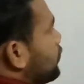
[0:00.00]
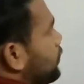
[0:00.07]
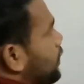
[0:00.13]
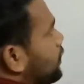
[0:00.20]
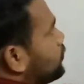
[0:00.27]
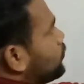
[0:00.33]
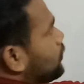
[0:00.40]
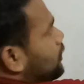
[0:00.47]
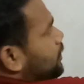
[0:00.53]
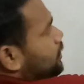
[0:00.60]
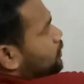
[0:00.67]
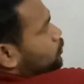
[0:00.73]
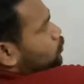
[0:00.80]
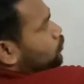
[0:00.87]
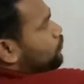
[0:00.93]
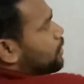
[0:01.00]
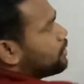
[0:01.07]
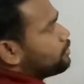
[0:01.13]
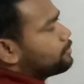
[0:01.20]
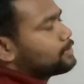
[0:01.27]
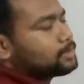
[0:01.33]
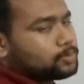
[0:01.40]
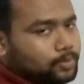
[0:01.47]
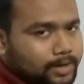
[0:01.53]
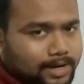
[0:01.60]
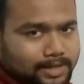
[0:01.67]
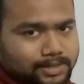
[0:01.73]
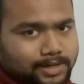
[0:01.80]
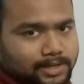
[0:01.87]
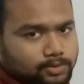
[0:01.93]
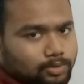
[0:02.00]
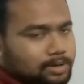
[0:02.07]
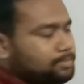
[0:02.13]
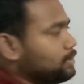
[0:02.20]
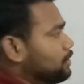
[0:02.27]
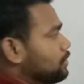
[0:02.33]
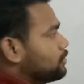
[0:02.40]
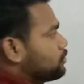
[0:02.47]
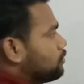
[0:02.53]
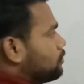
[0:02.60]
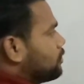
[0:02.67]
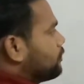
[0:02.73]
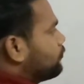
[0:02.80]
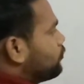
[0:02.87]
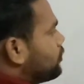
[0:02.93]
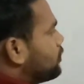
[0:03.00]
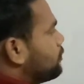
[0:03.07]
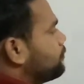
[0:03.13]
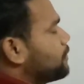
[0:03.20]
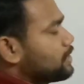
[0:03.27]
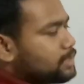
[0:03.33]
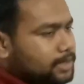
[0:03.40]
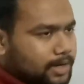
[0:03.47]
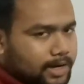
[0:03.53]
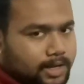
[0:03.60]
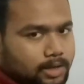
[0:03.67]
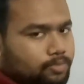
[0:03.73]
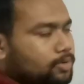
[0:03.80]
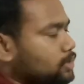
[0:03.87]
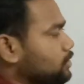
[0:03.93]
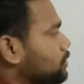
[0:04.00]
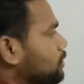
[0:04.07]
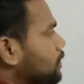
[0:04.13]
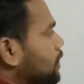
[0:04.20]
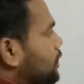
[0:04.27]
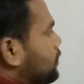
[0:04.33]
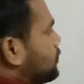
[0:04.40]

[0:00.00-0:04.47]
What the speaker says: actually in two variables, what does it actually mean? So if we represent an equation like